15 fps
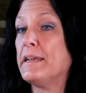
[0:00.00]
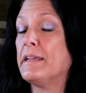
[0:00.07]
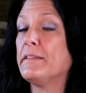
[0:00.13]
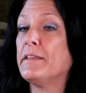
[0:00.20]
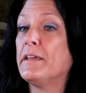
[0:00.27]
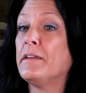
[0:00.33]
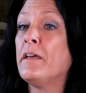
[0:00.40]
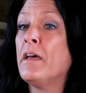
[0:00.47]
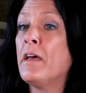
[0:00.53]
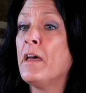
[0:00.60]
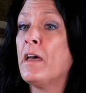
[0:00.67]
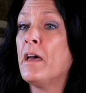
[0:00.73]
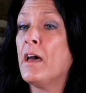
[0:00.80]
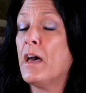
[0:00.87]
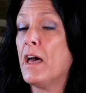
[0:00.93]
And then
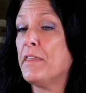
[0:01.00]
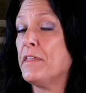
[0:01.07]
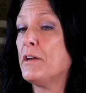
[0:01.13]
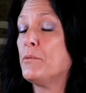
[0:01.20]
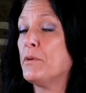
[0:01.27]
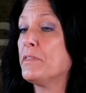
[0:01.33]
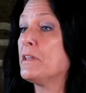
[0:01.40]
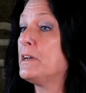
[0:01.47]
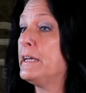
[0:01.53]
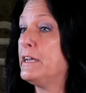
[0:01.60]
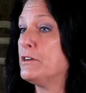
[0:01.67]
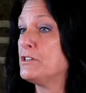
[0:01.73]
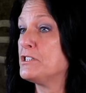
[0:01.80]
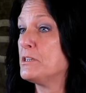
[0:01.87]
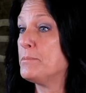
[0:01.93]
I think with the
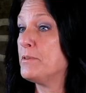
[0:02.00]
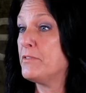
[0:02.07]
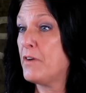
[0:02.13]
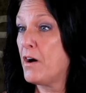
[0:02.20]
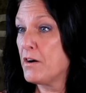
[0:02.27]
leadership of